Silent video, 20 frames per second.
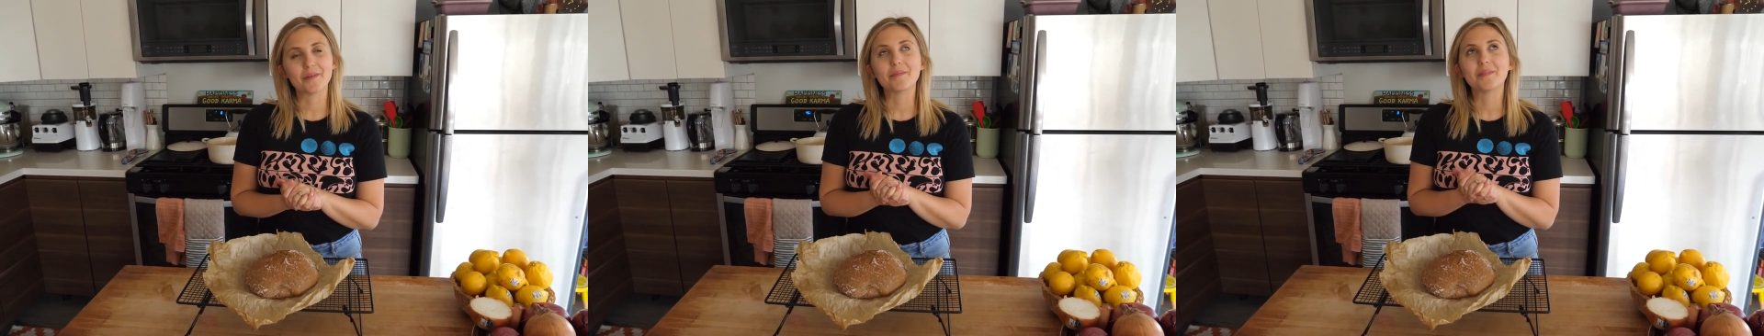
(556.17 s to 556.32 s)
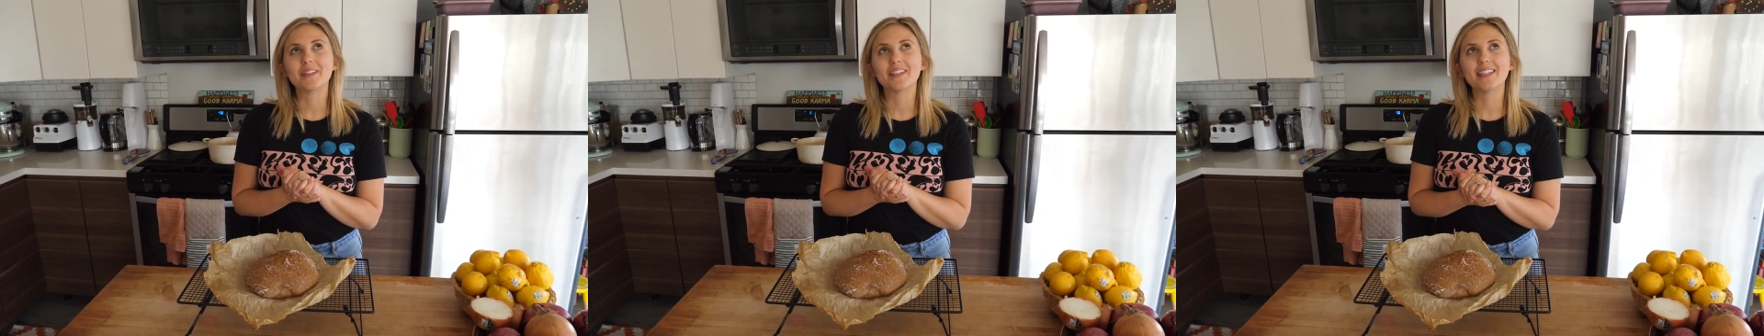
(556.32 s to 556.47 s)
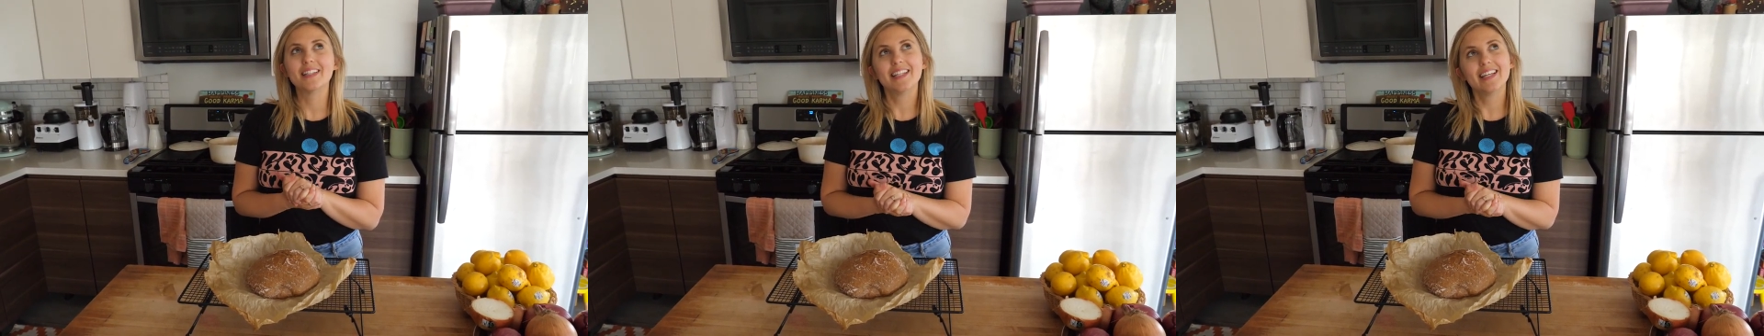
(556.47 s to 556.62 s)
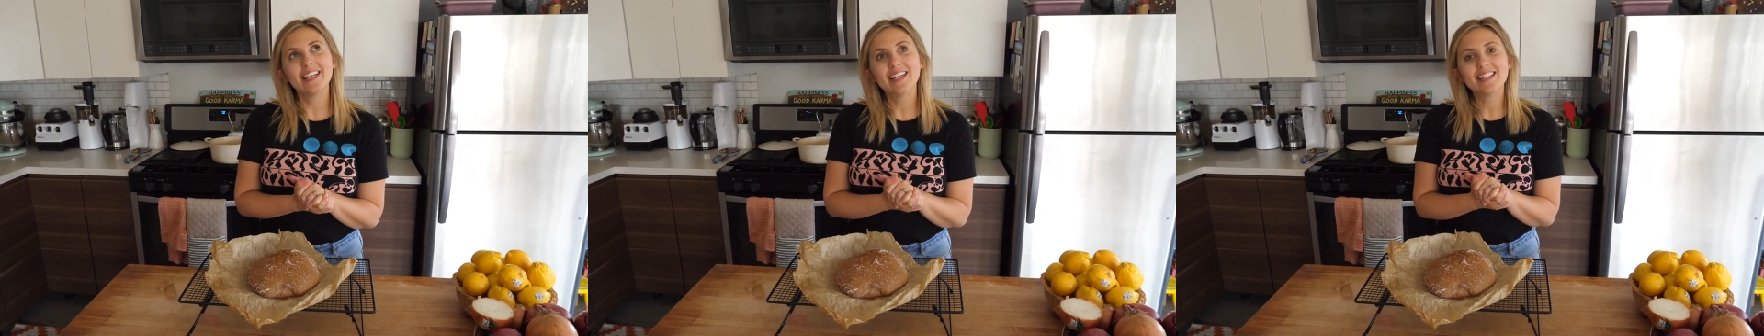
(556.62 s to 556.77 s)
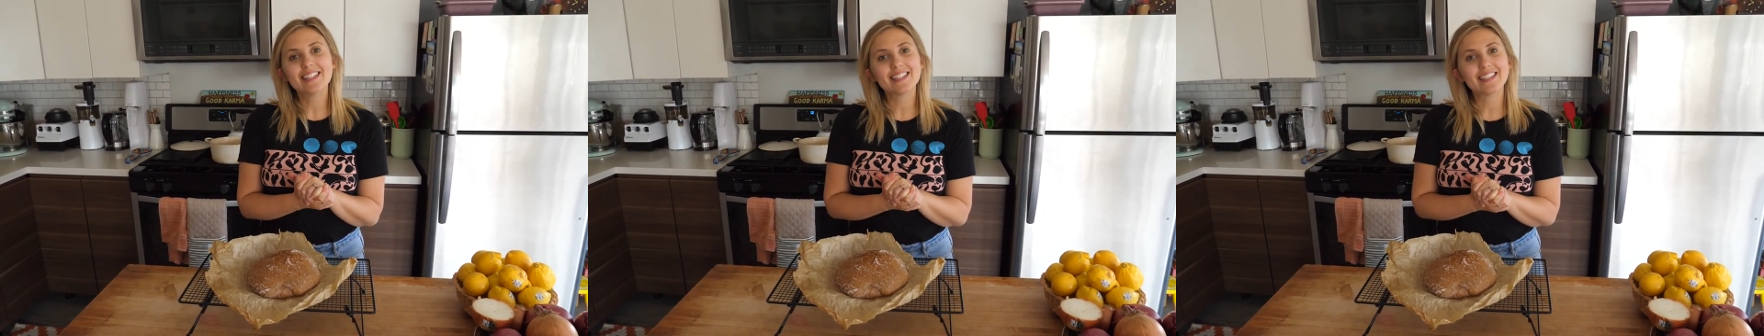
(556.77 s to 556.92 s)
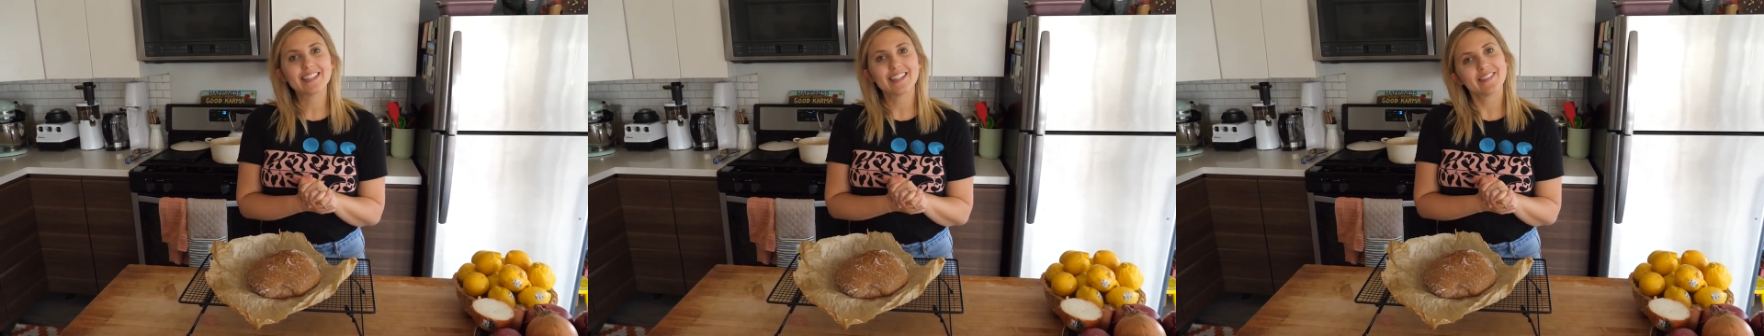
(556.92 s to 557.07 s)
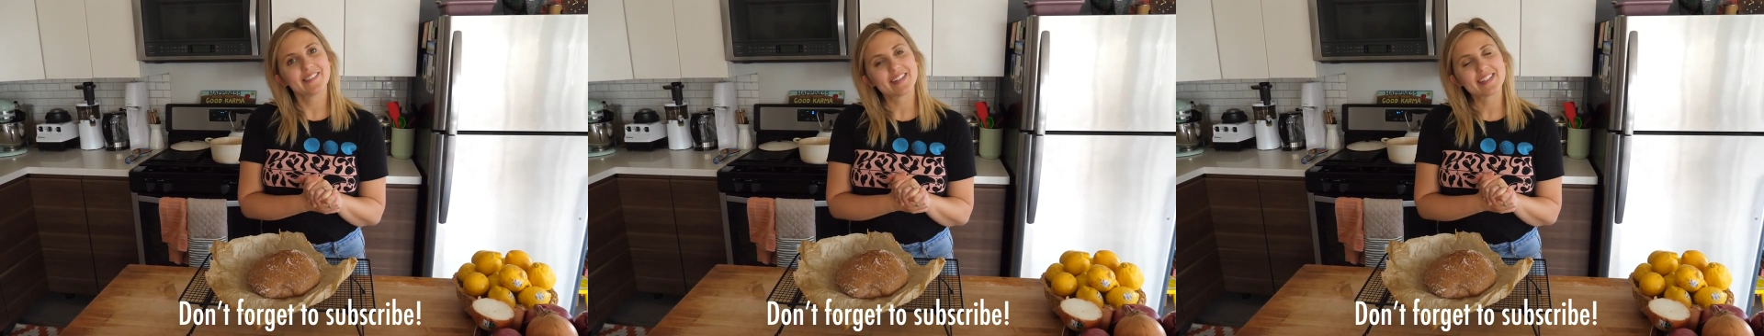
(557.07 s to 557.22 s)
please
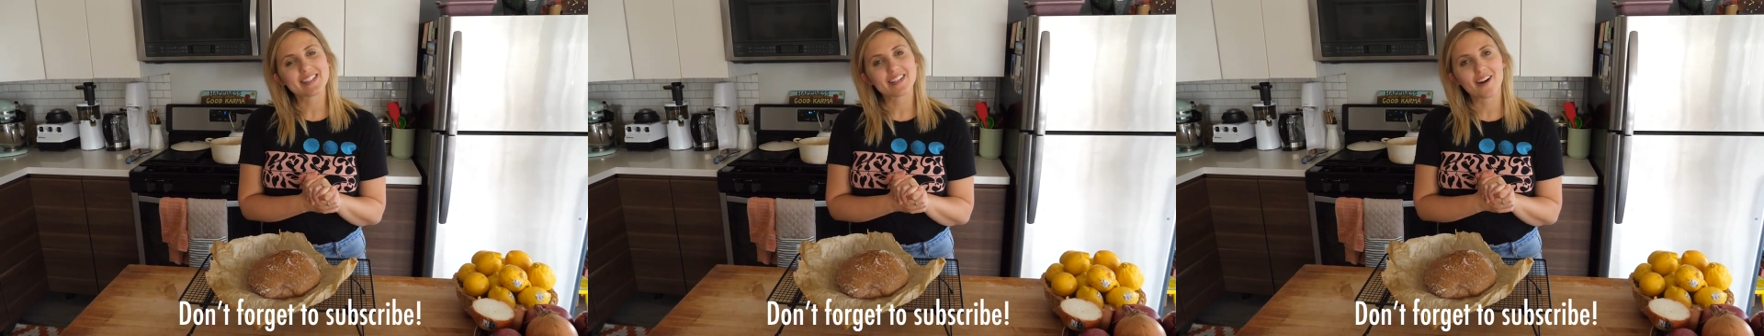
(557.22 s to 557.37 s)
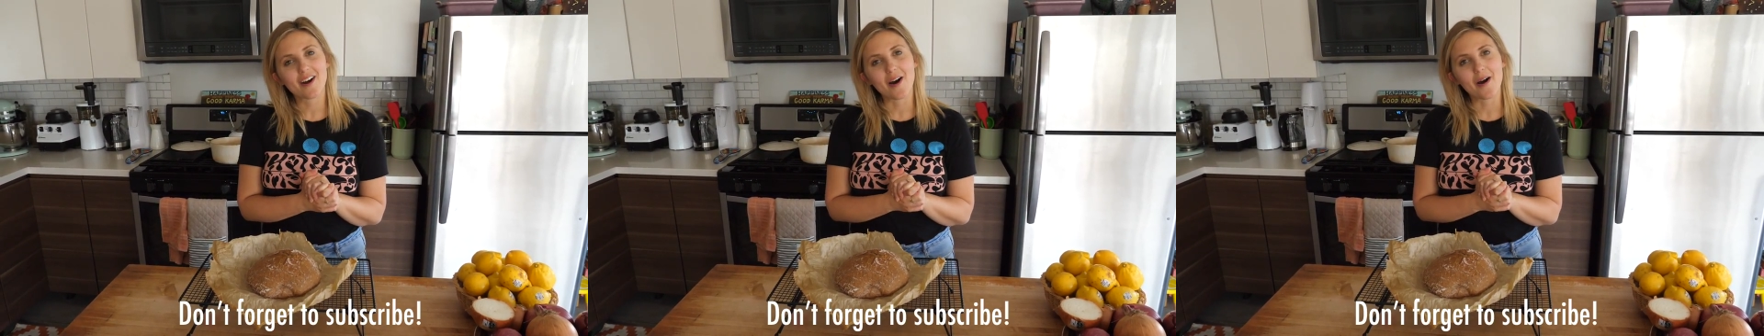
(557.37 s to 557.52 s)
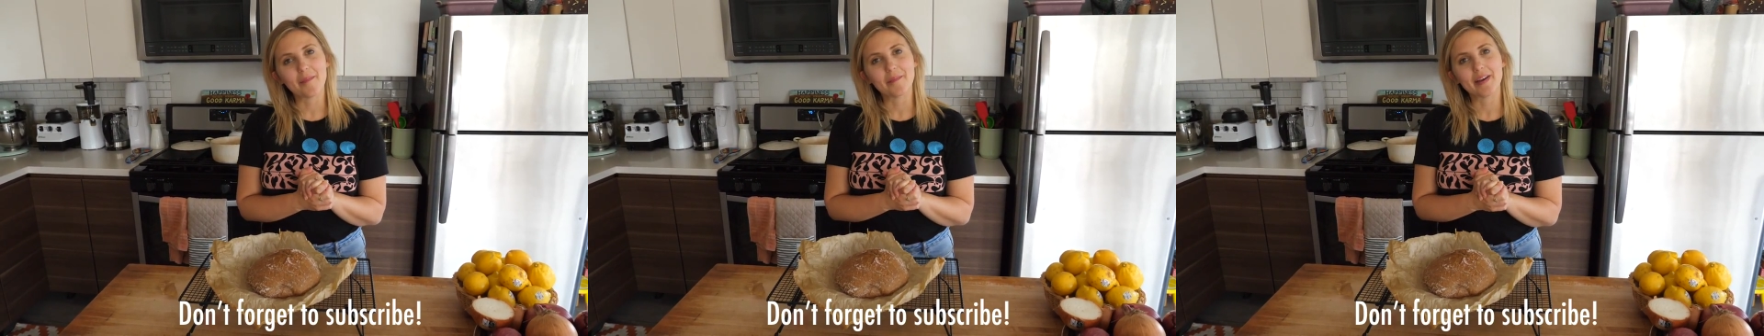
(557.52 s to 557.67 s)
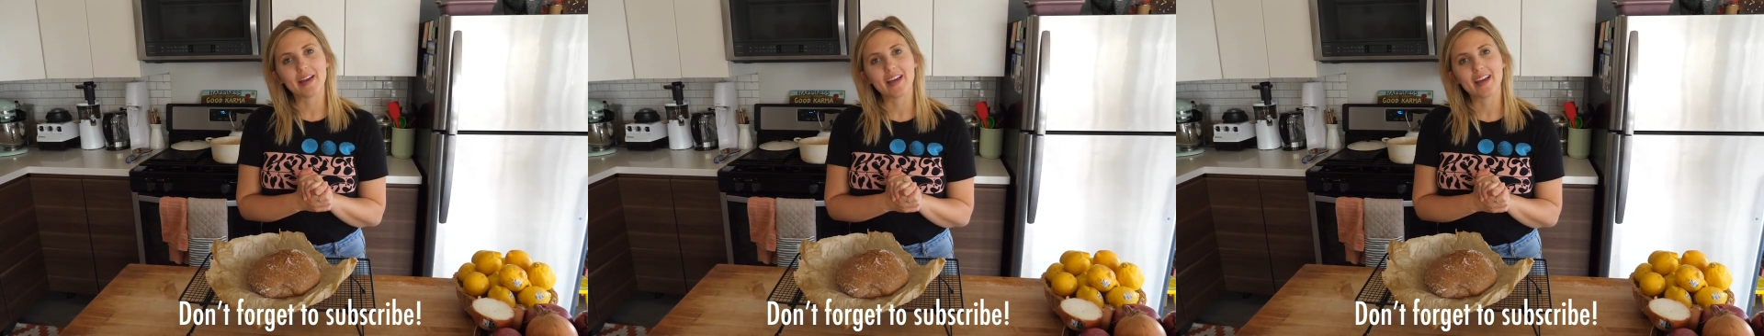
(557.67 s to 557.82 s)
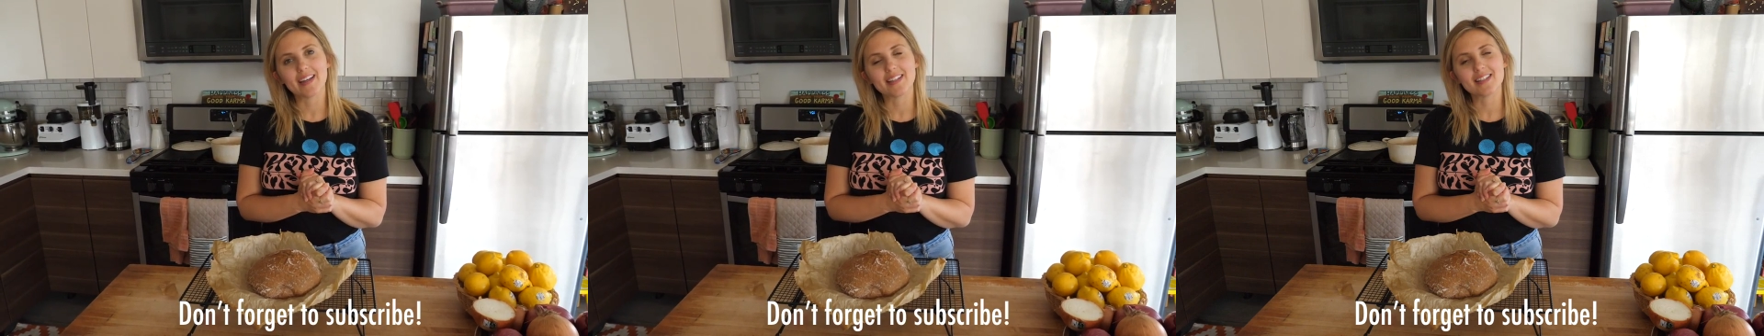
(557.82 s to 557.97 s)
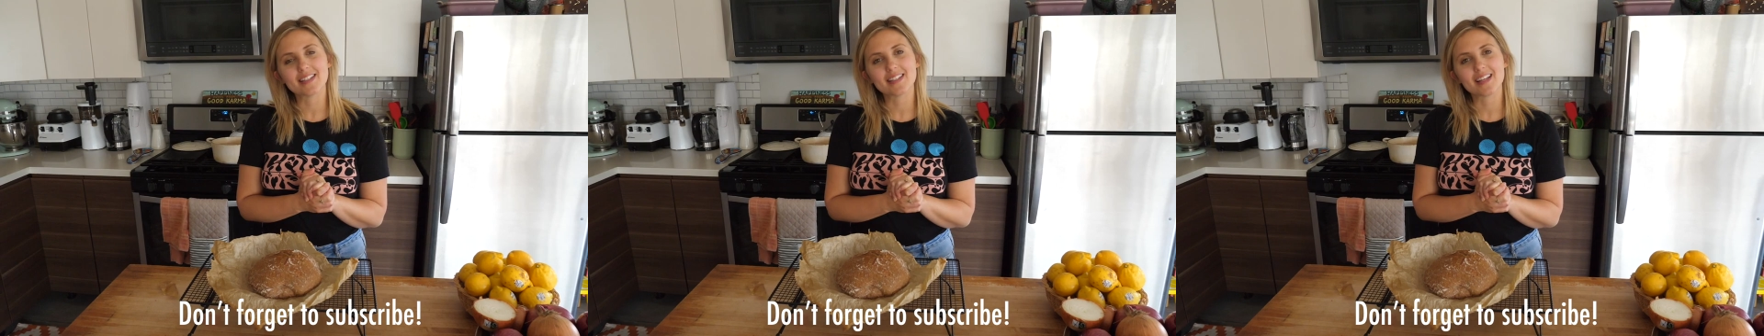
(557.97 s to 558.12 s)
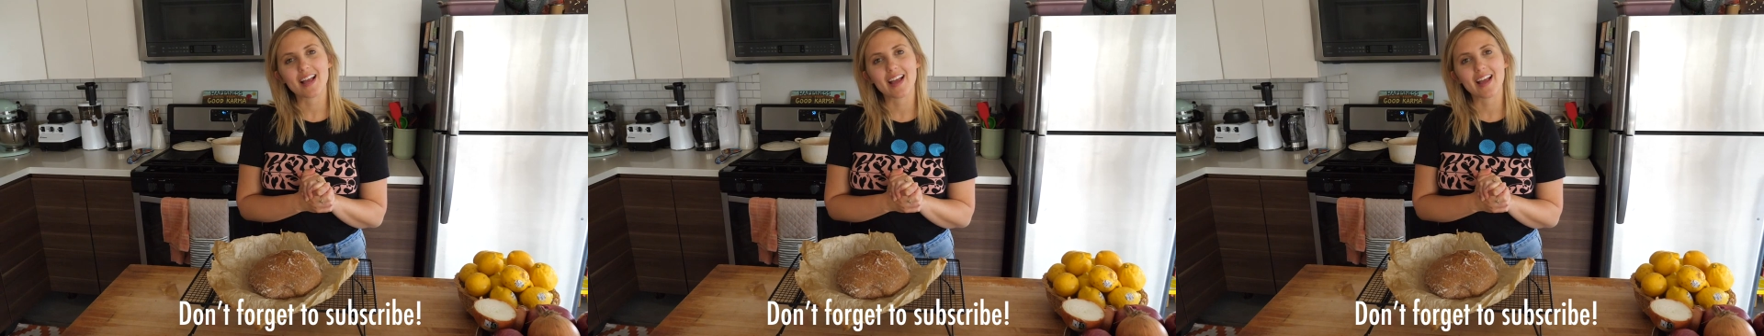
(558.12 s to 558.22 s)
leave us a comment